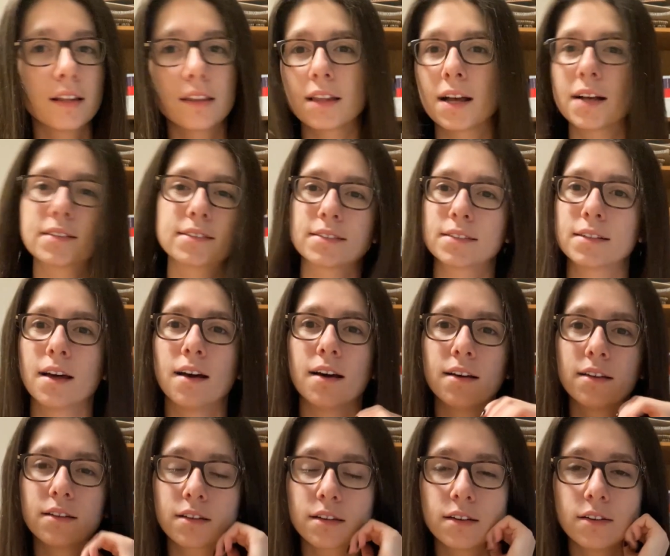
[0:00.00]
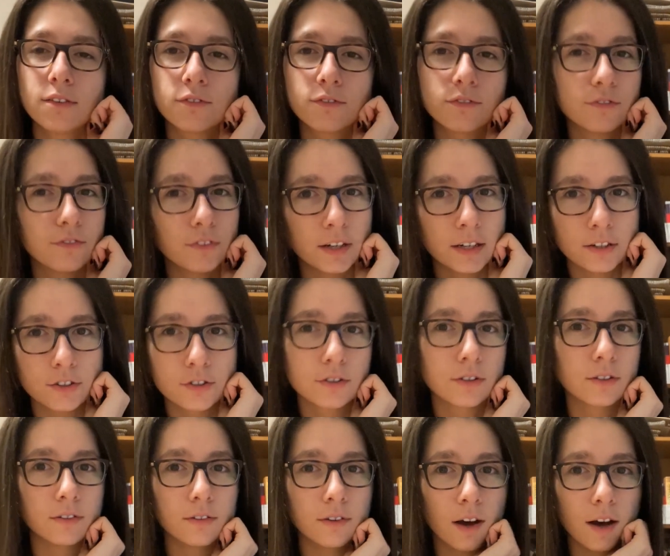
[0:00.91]
that's not gonna finish
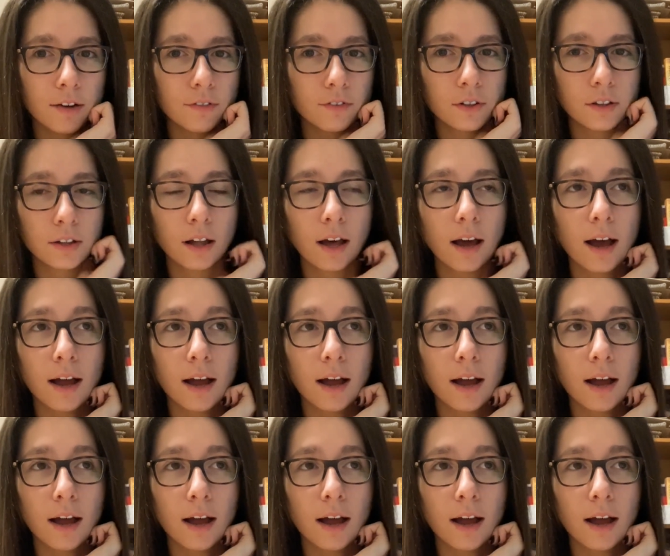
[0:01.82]
the novel.